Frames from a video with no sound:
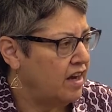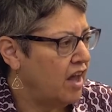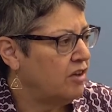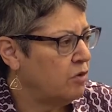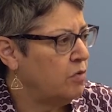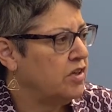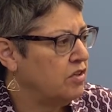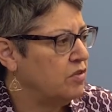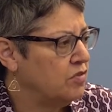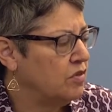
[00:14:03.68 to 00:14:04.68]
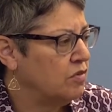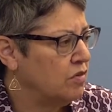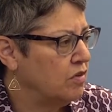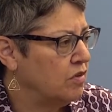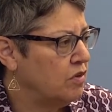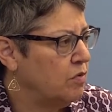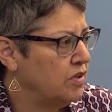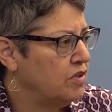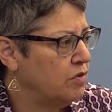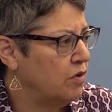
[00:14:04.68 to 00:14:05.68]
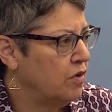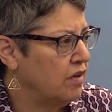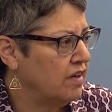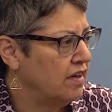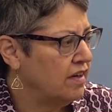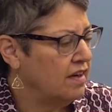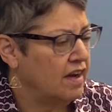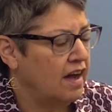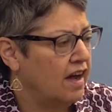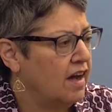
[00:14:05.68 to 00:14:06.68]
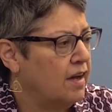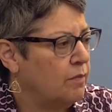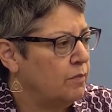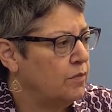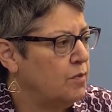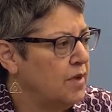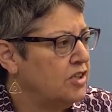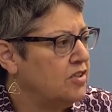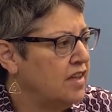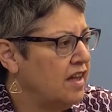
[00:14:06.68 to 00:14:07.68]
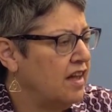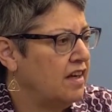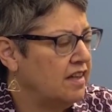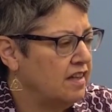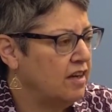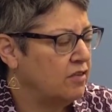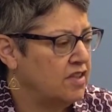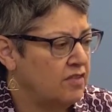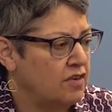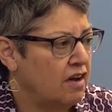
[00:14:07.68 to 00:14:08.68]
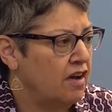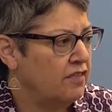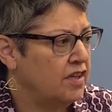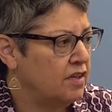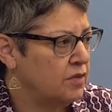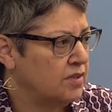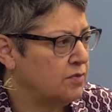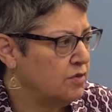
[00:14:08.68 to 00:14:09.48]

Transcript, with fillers: not to quit too soon, right, quit right. too early. Right. Um, you mentioned that you know, C'ville Coffee, there were some